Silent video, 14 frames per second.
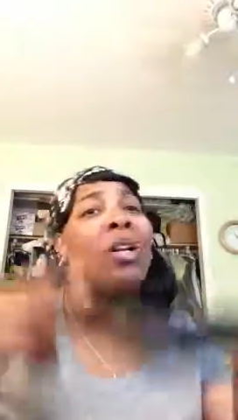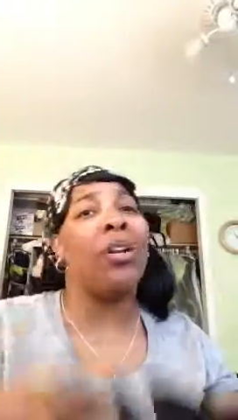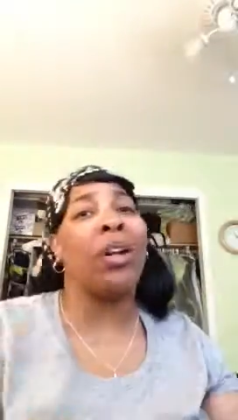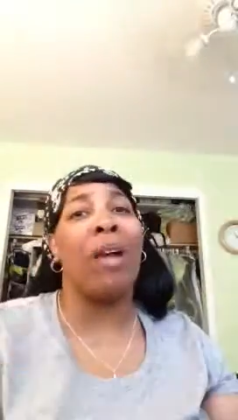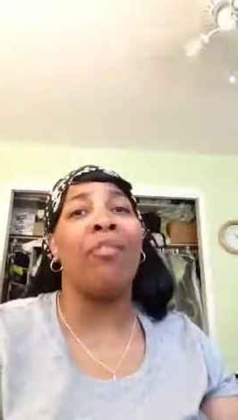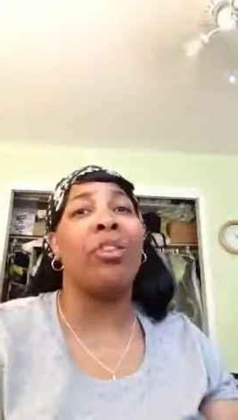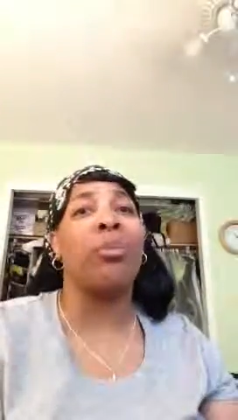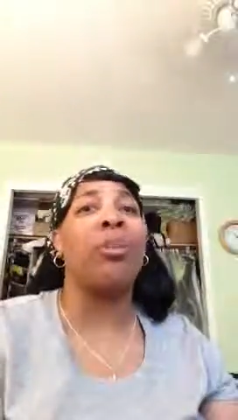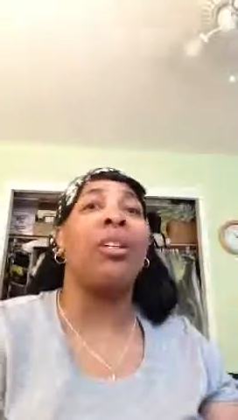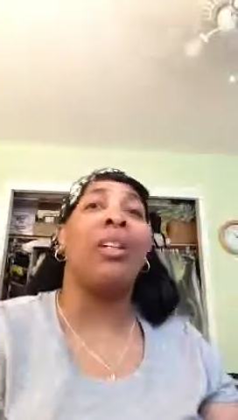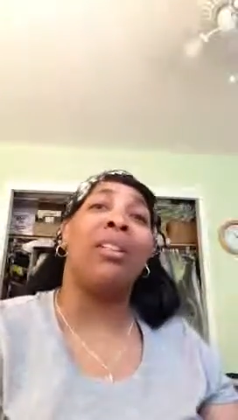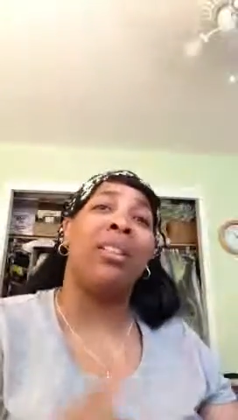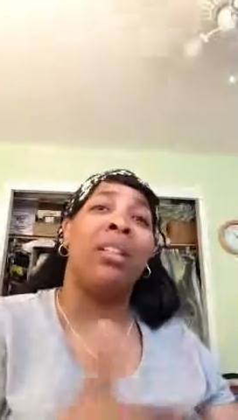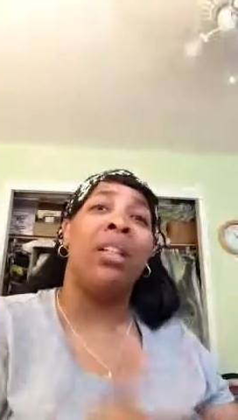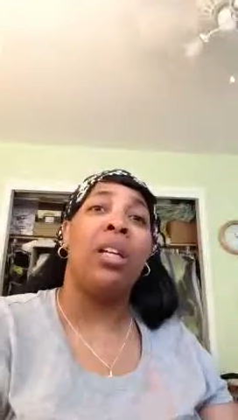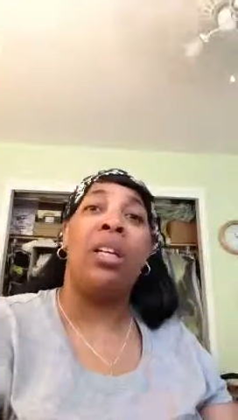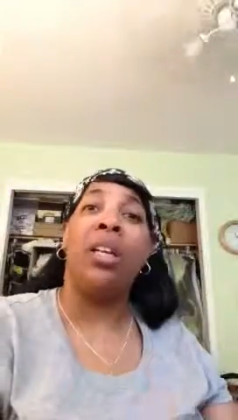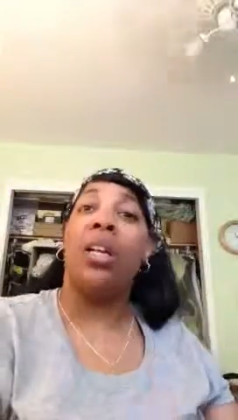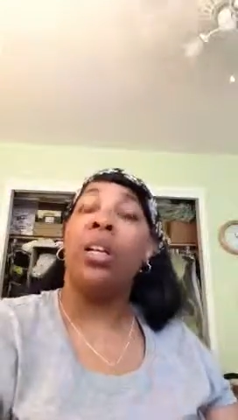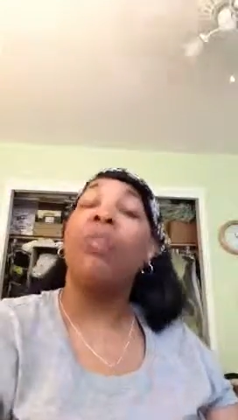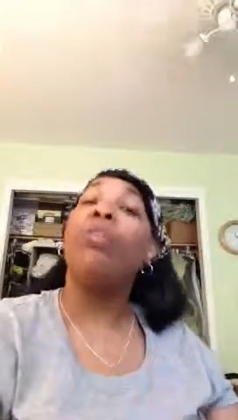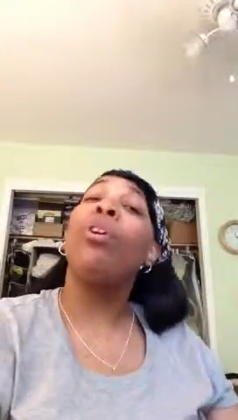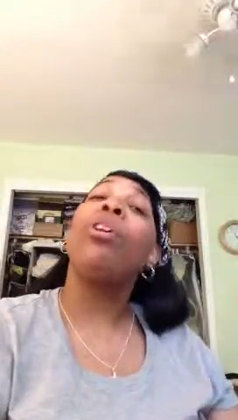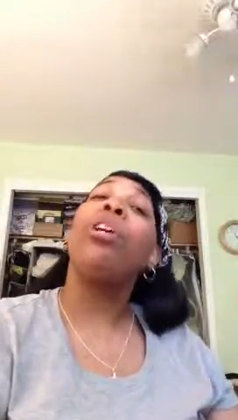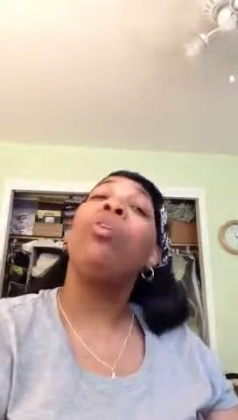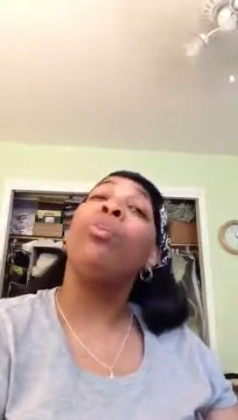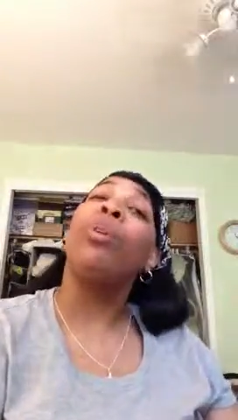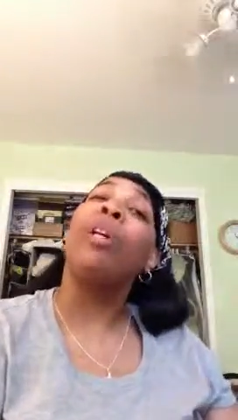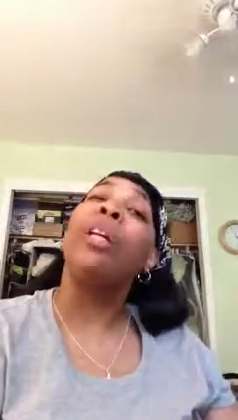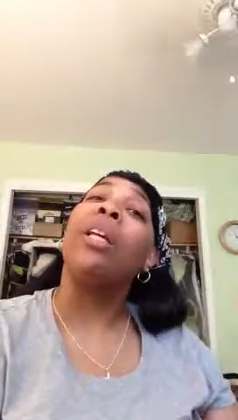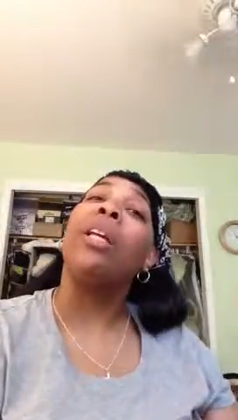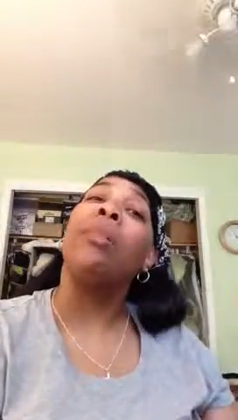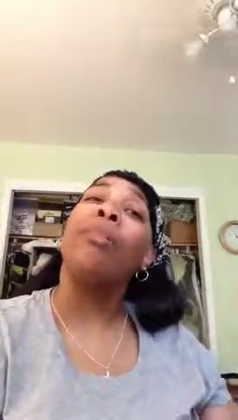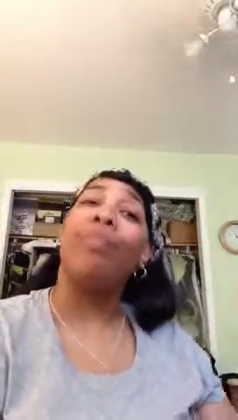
They're comfortable and they're really pretty.